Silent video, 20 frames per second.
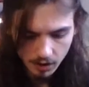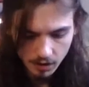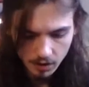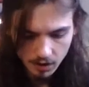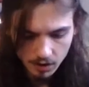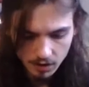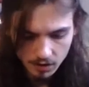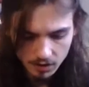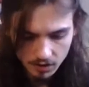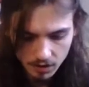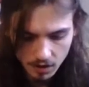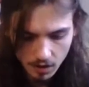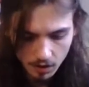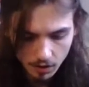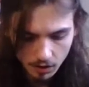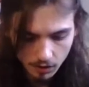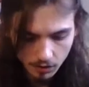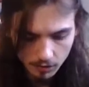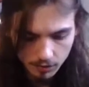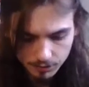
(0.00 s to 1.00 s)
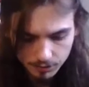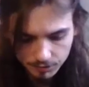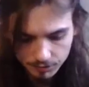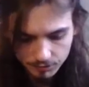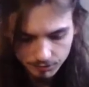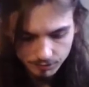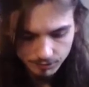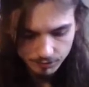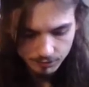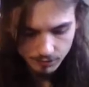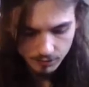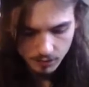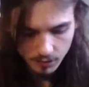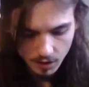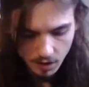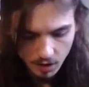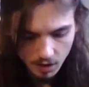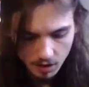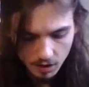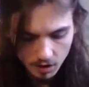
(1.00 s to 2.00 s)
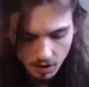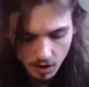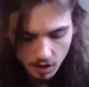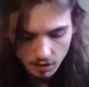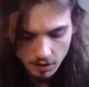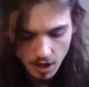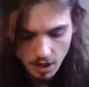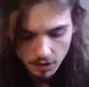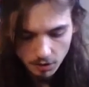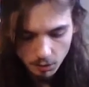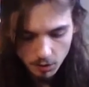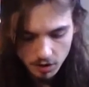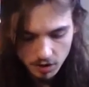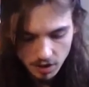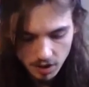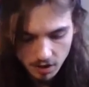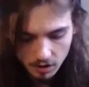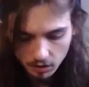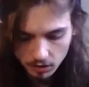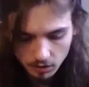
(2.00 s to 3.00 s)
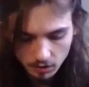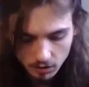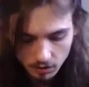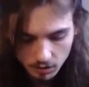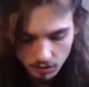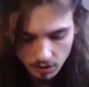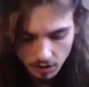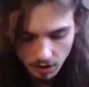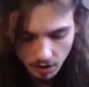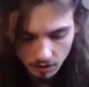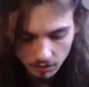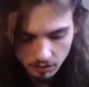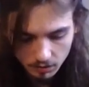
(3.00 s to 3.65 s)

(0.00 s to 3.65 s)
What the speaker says: So, you know, not the worst deal, you know.